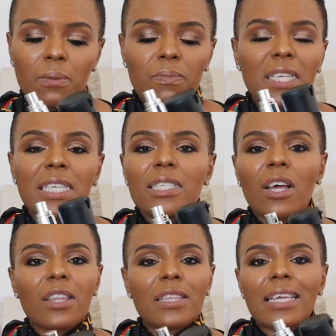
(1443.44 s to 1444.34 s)
them. These
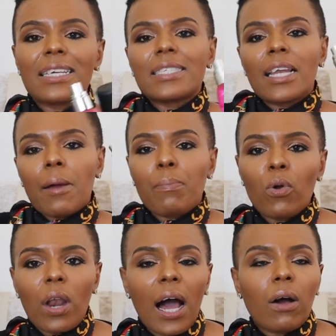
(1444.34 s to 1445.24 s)
are the things that I
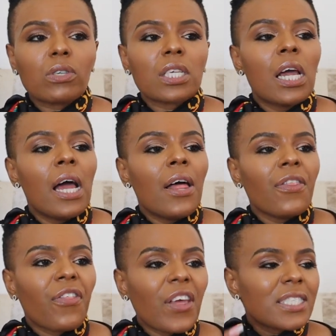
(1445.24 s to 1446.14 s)
pull out.
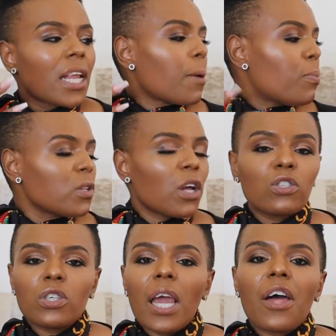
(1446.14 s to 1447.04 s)
The things that I pulled
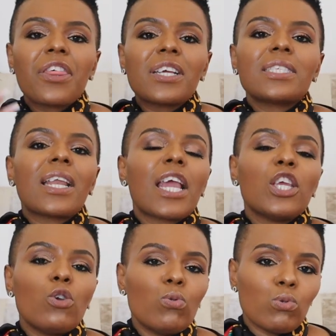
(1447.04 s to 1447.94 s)
out today are things that I
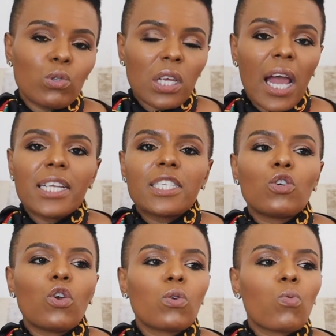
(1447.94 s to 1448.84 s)
use. I did
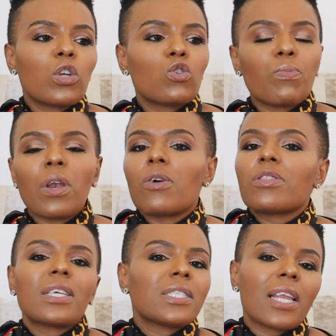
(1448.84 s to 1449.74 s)
not want to pull
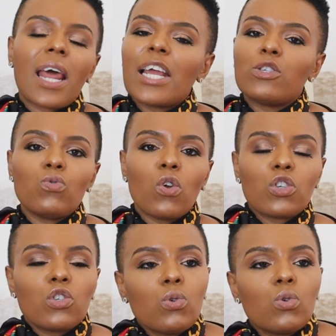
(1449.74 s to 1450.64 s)
out things that I do
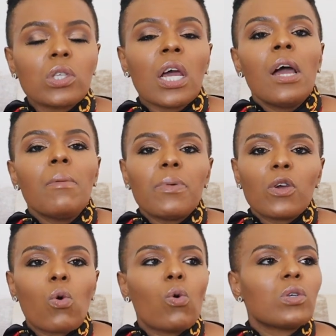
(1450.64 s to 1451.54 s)
not use,
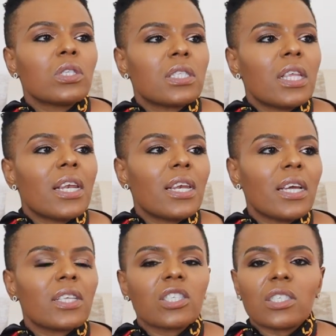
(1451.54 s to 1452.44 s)
because then
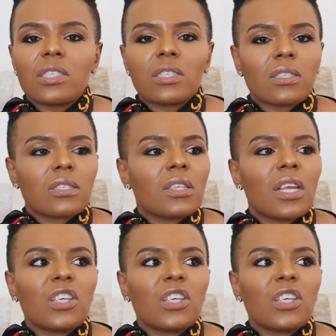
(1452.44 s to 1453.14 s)
it just